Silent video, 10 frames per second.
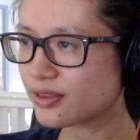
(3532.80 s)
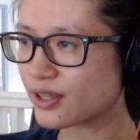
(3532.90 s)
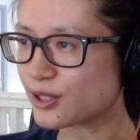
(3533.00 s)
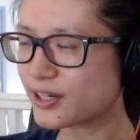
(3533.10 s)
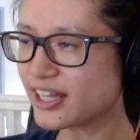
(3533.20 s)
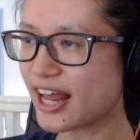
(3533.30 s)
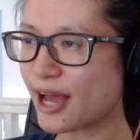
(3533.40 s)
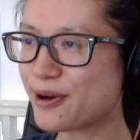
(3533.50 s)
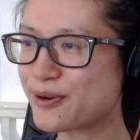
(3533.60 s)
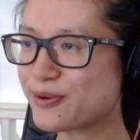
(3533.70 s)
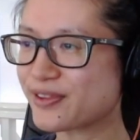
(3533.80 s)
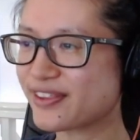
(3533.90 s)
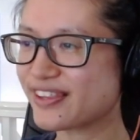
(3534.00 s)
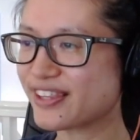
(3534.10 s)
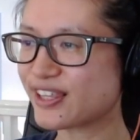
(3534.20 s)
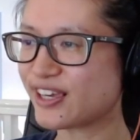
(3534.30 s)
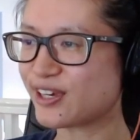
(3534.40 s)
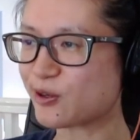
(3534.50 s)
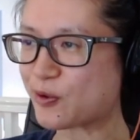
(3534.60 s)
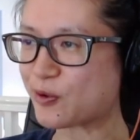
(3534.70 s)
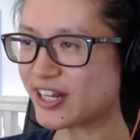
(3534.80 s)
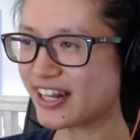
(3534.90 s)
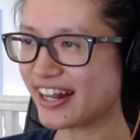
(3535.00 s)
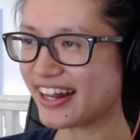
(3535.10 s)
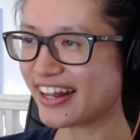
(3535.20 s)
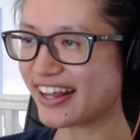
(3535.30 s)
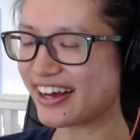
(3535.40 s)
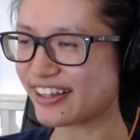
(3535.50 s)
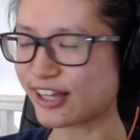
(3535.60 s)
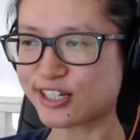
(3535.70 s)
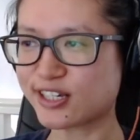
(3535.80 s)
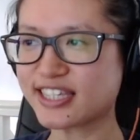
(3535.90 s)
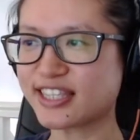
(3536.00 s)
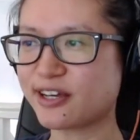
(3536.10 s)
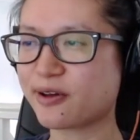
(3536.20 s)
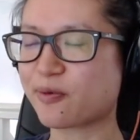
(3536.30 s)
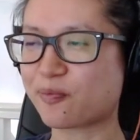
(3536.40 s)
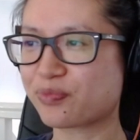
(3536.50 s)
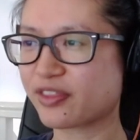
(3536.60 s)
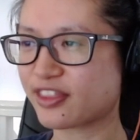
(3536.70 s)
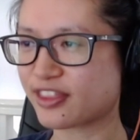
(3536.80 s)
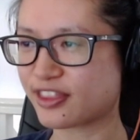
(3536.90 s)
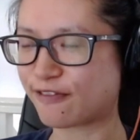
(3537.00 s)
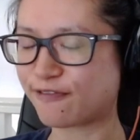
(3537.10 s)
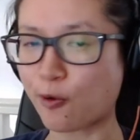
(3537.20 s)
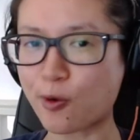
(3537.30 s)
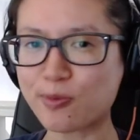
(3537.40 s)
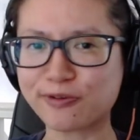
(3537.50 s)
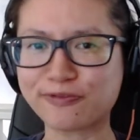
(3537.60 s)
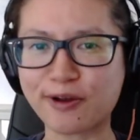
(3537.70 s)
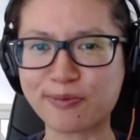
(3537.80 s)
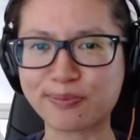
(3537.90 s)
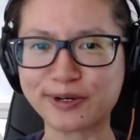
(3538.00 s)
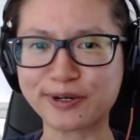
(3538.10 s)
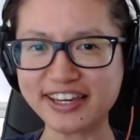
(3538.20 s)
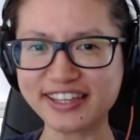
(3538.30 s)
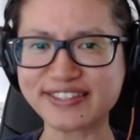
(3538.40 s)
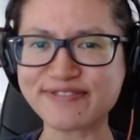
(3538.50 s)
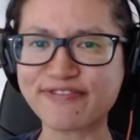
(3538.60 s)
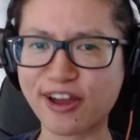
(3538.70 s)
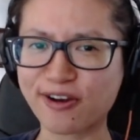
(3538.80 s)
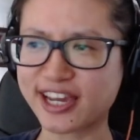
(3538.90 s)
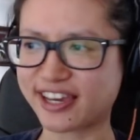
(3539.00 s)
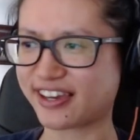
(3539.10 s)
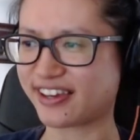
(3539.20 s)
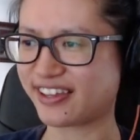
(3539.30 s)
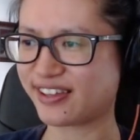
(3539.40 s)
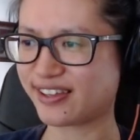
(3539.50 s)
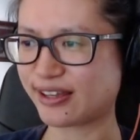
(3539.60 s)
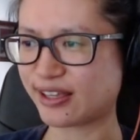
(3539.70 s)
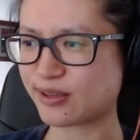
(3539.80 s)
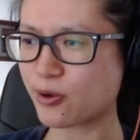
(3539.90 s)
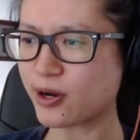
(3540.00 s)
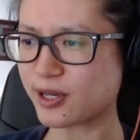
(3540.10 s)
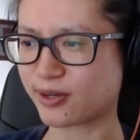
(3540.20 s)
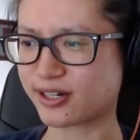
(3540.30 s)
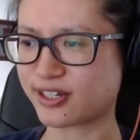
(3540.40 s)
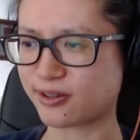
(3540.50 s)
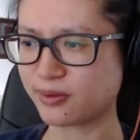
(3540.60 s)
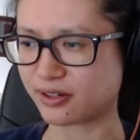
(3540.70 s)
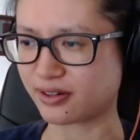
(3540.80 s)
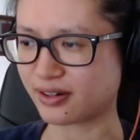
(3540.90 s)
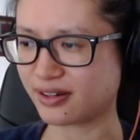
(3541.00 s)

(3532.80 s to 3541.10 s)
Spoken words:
Look at how human, like just the form of their body is very pretty much human.